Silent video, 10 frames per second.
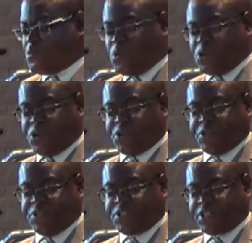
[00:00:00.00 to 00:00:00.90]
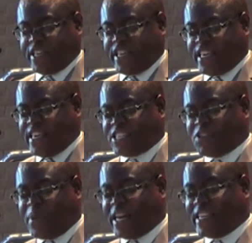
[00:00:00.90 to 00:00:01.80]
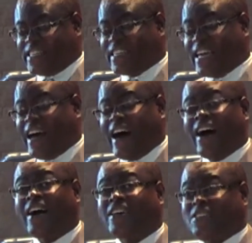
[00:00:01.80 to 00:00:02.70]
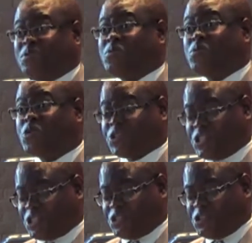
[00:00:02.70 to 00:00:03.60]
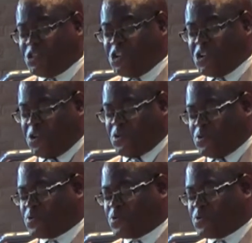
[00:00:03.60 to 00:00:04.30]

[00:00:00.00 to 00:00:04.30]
words, he demanded, I want to know